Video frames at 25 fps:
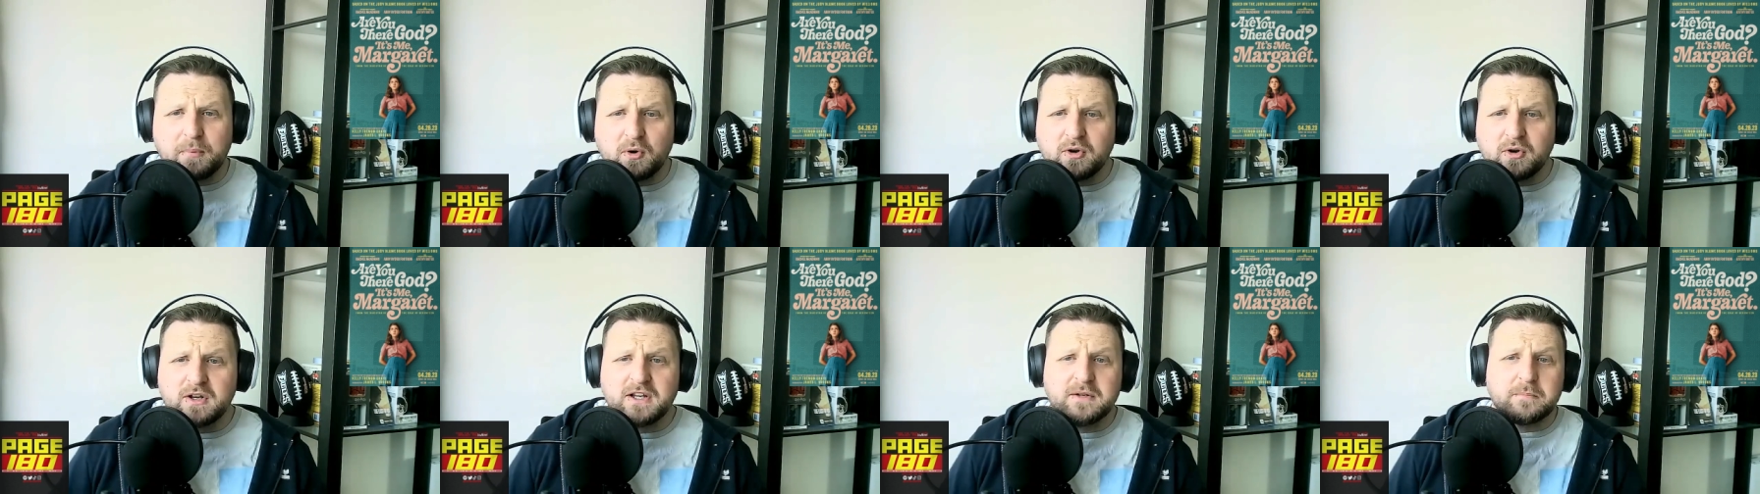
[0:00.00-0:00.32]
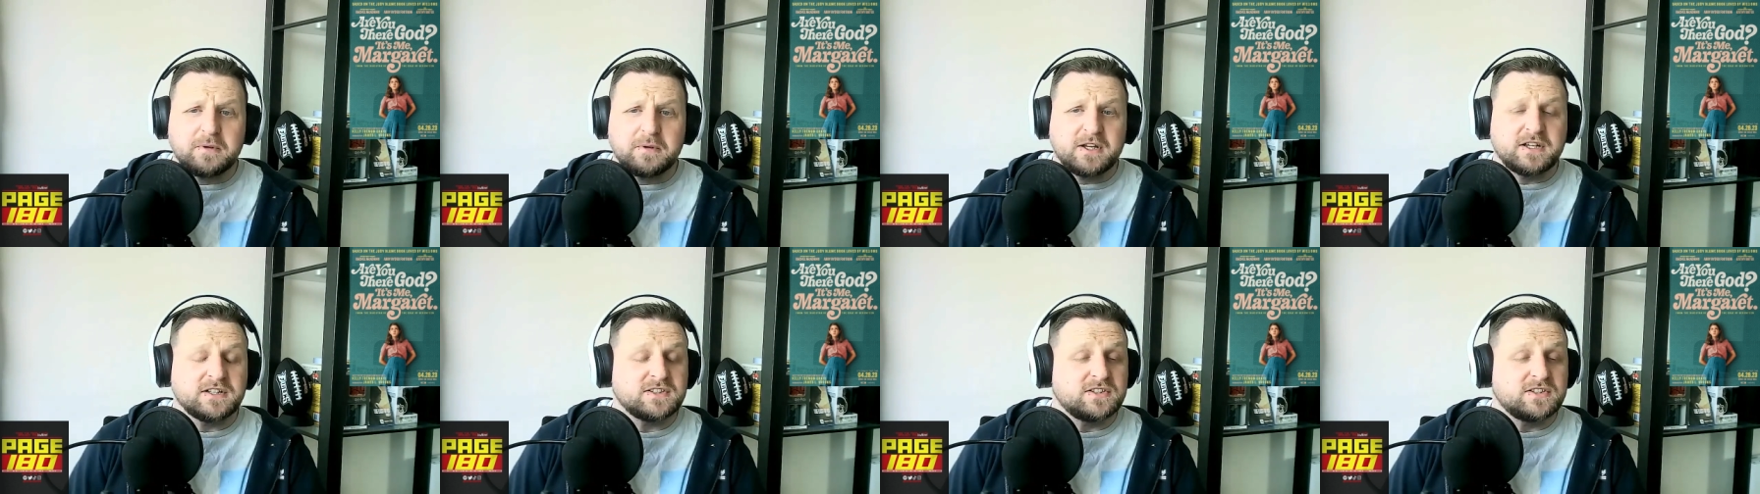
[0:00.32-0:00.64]

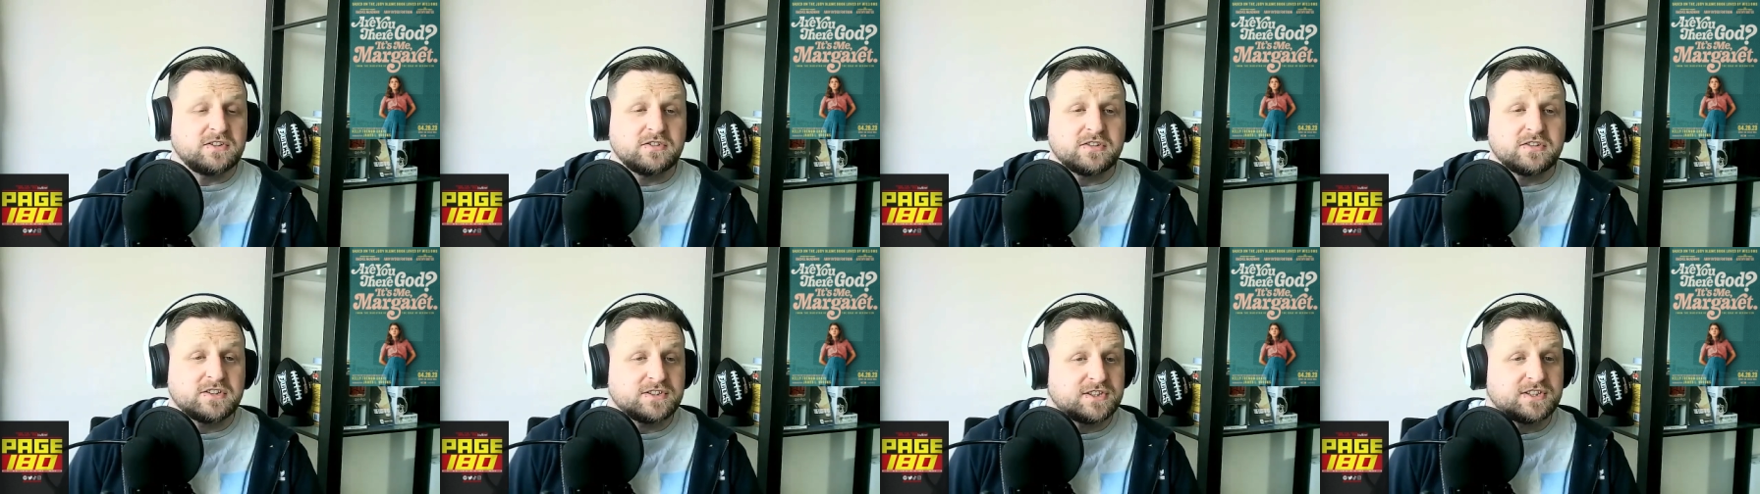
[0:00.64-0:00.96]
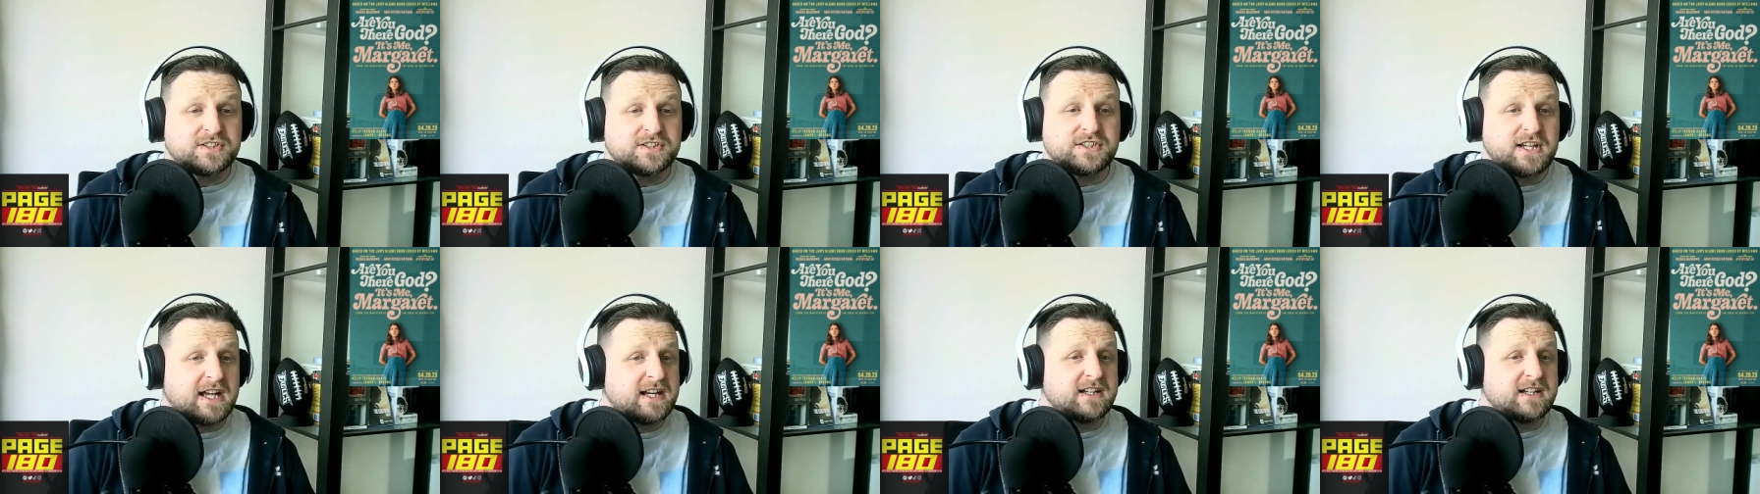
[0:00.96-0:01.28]
bullied because the others
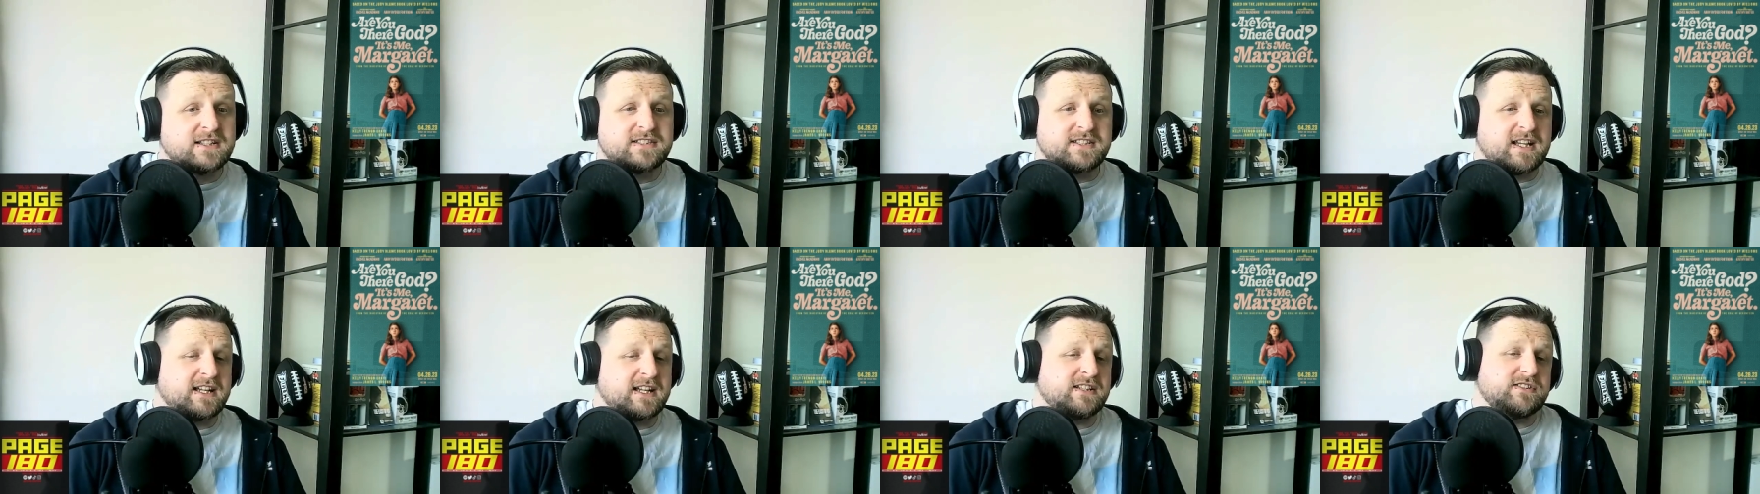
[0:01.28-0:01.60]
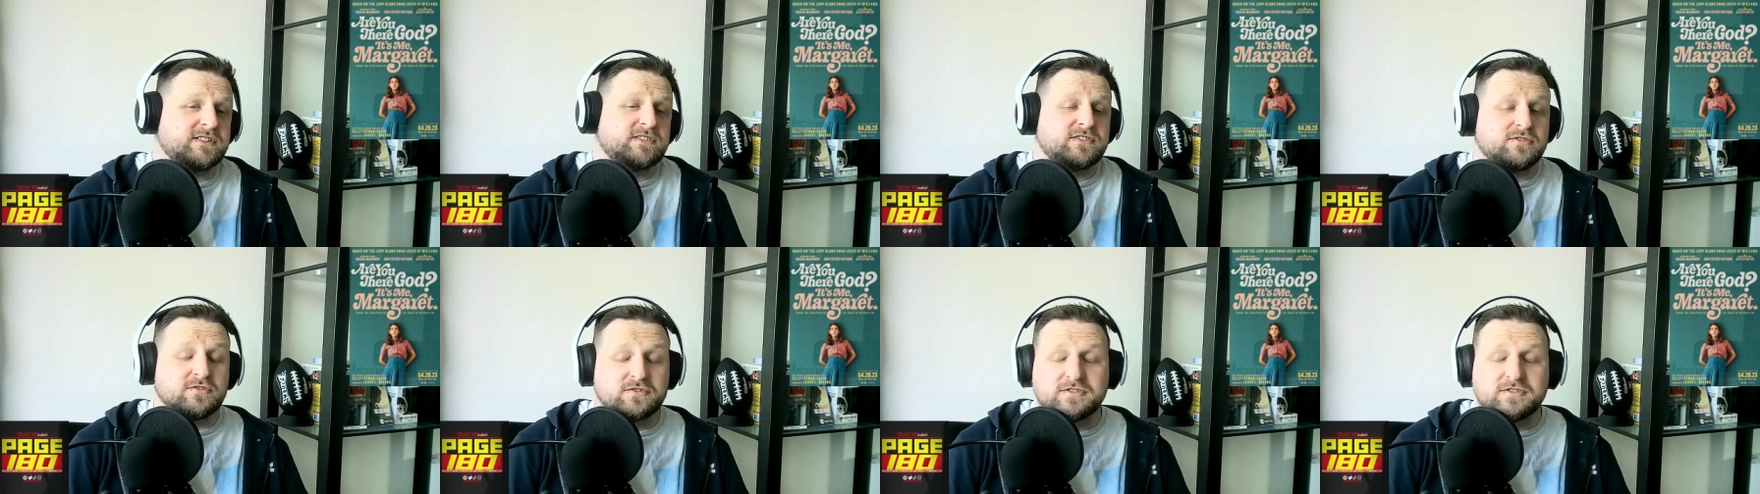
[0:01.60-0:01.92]
are jealous.
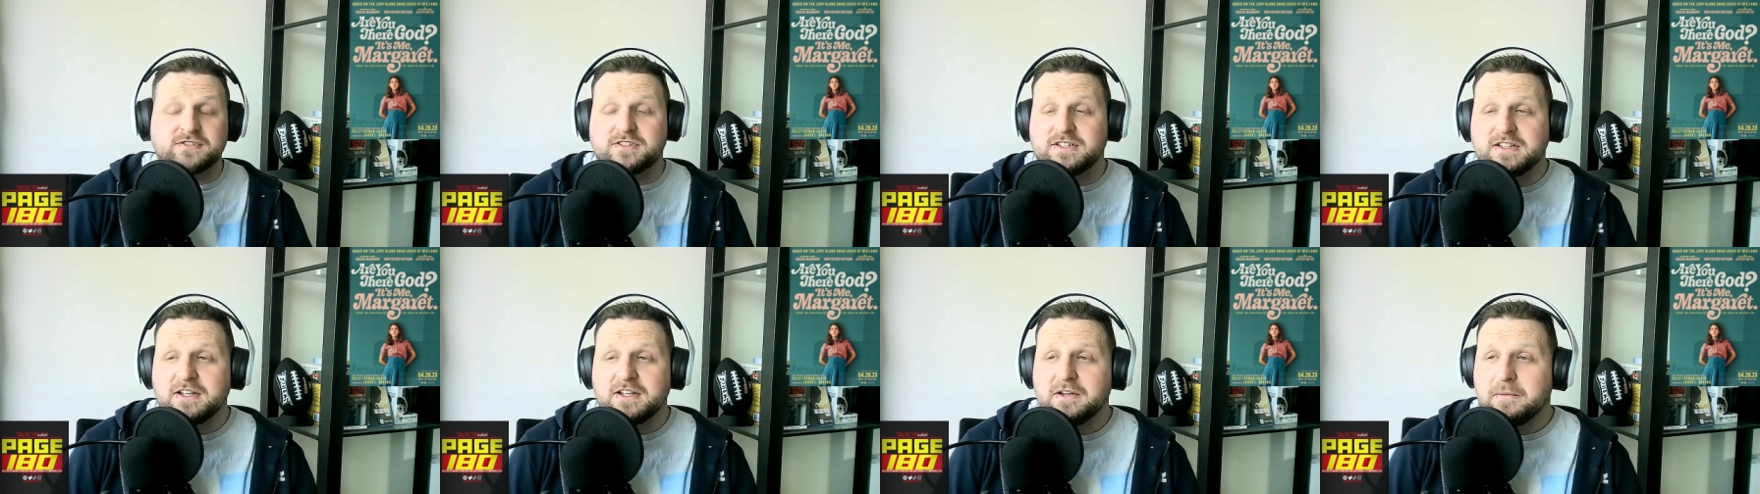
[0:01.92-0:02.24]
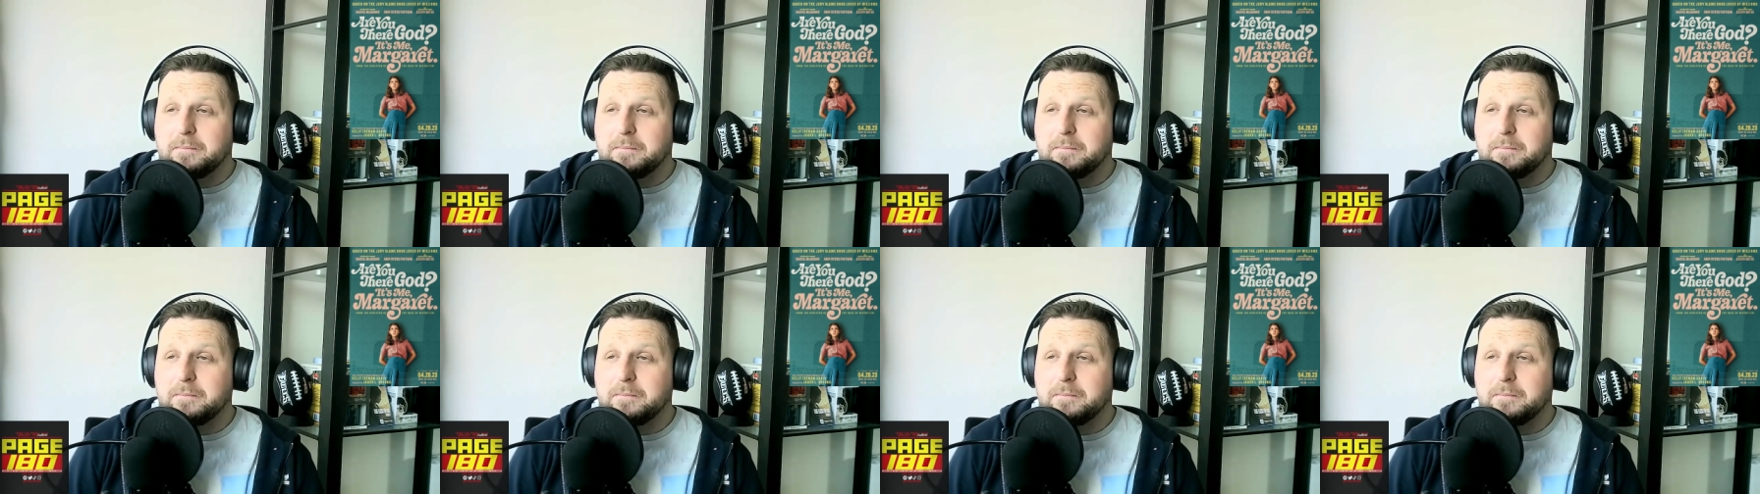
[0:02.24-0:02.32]
That's just